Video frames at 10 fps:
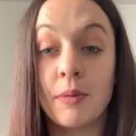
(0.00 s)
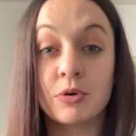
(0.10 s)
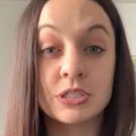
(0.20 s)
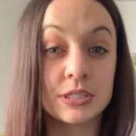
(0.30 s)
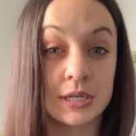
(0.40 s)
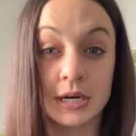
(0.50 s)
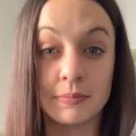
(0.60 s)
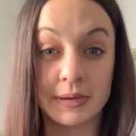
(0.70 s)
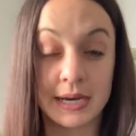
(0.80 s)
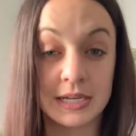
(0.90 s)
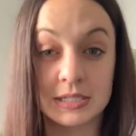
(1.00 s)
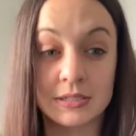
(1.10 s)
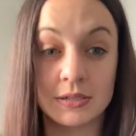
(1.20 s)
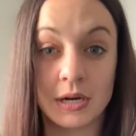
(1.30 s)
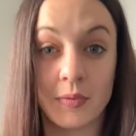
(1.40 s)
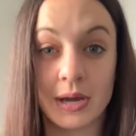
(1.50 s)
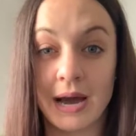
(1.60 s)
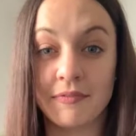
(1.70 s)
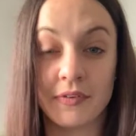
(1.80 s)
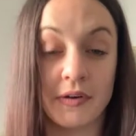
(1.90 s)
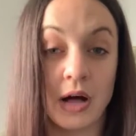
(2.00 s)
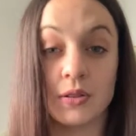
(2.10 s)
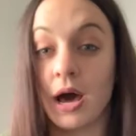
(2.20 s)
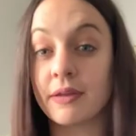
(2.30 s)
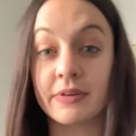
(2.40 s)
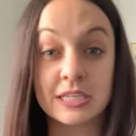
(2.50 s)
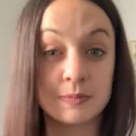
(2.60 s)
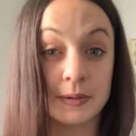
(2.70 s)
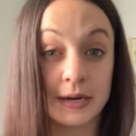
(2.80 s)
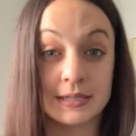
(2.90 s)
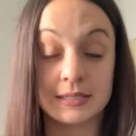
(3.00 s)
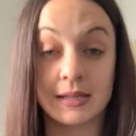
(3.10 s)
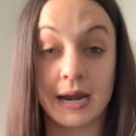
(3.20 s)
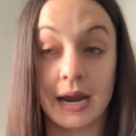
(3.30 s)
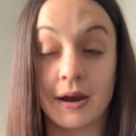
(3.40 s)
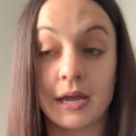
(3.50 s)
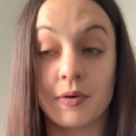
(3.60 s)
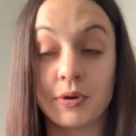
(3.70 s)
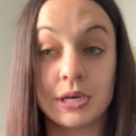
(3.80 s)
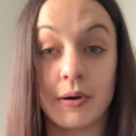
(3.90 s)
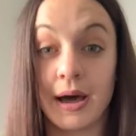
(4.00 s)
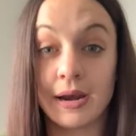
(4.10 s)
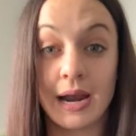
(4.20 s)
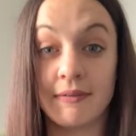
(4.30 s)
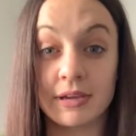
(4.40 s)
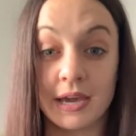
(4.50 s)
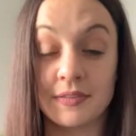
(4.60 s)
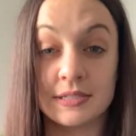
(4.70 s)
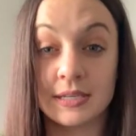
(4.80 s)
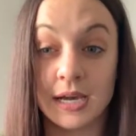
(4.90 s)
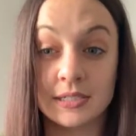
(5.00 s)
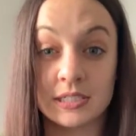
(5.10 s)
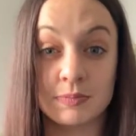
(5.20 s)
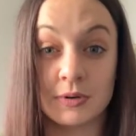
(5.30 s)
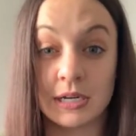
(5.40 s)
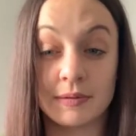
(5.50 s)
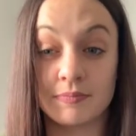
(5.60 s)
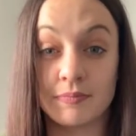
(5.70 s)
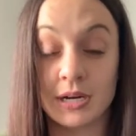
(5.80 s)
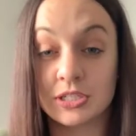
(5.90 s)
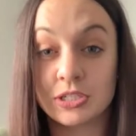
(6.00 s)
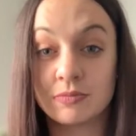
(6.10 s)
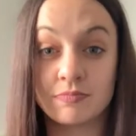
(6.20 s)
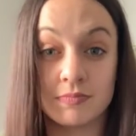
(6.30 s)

which is good because, we have a lot of experience in that area and we know how to navigate these cases pretty much